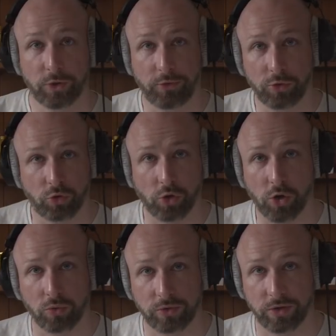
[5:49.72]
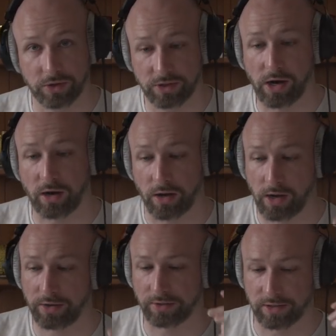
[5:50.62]
if you go to the song
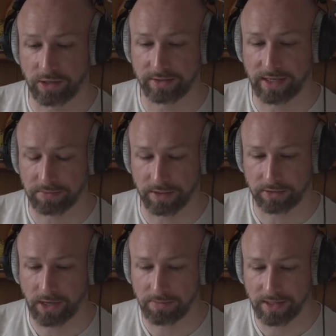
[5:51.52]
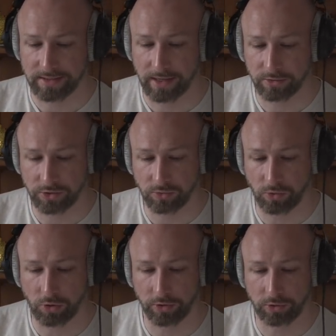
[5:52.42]
on guitartabs.com, it tells you
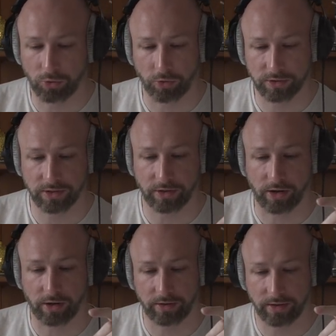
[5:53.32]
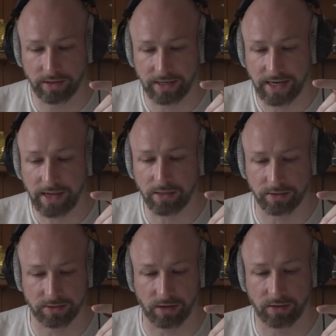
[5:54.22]
all the chords that are in the
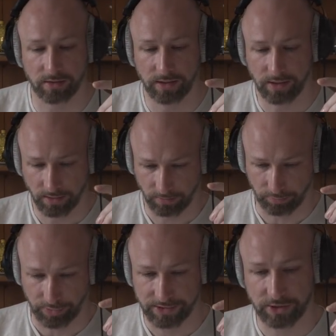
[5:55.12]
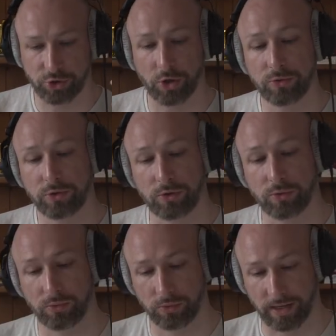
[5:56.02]
song, plus it shows
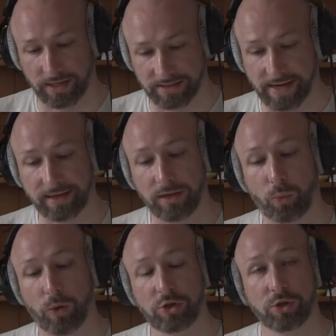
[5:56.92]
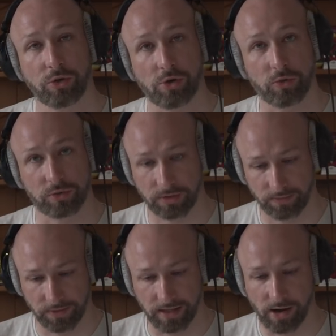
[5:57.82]
you exactly which notes
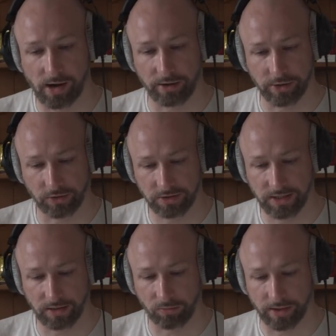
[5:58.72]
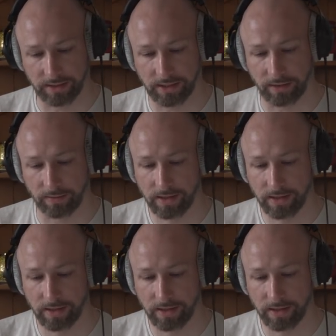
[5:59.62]
they are. You can see them right here.